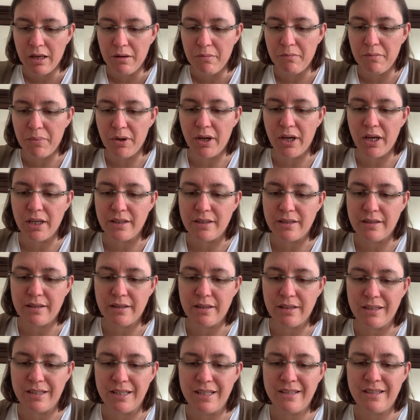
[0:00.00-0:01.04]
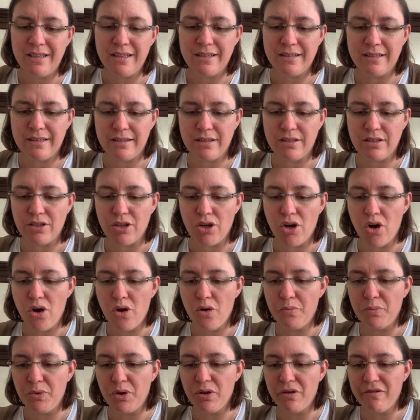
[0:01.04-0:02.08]
But this is so
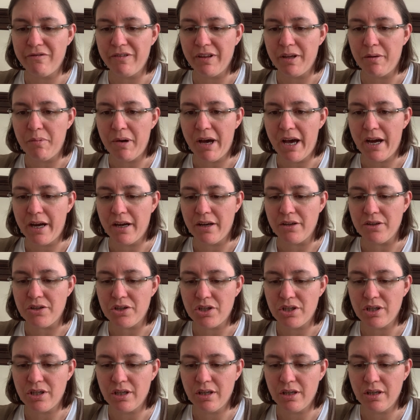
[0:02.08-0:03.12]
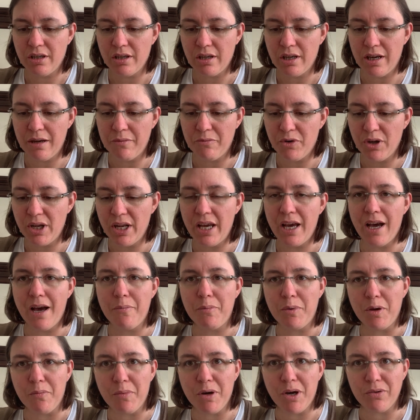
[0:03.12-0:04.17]
beautifully packaged. I'm really
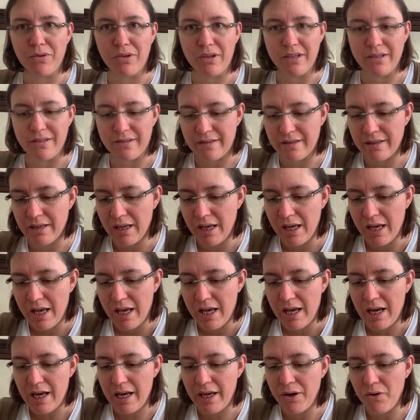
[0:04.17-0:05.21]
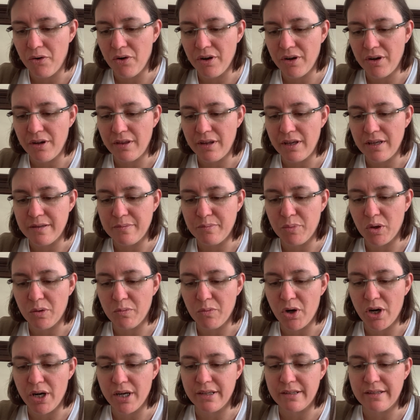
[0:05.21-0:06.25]
happy about this. I ordered these
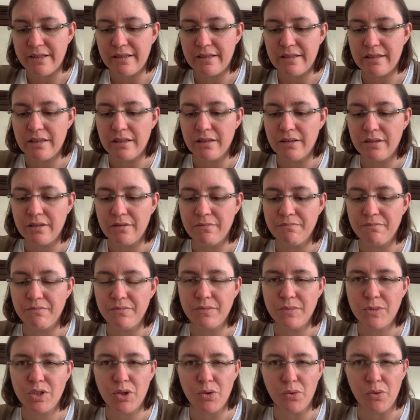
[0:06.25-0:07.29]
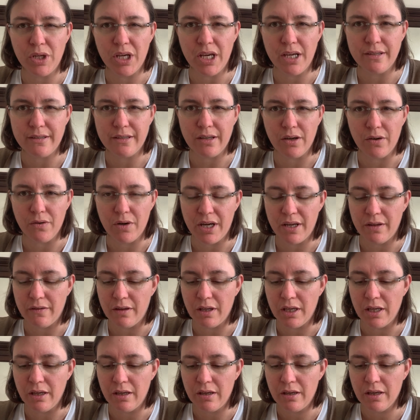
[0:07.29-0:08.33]
bookmarks two days ago, I
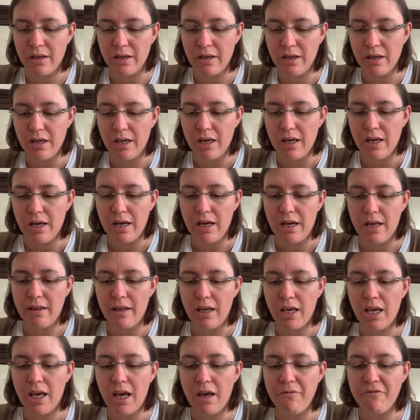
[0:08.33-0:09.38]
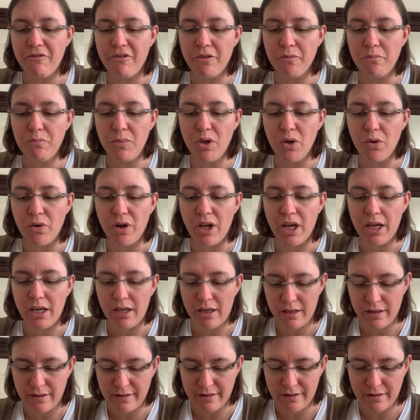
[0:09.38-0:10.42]
think. And they came from Munich,
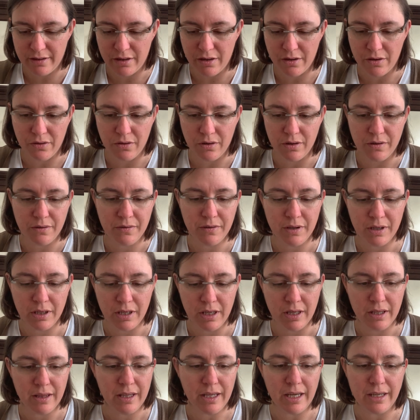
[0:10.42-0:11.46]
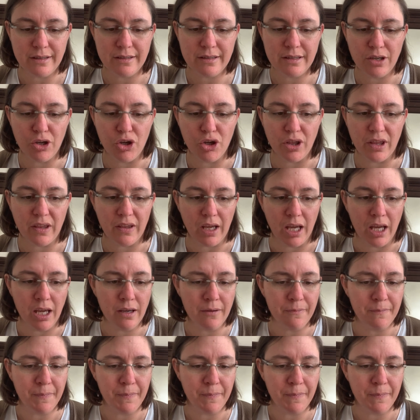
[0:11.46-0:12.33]
so that's a good thing.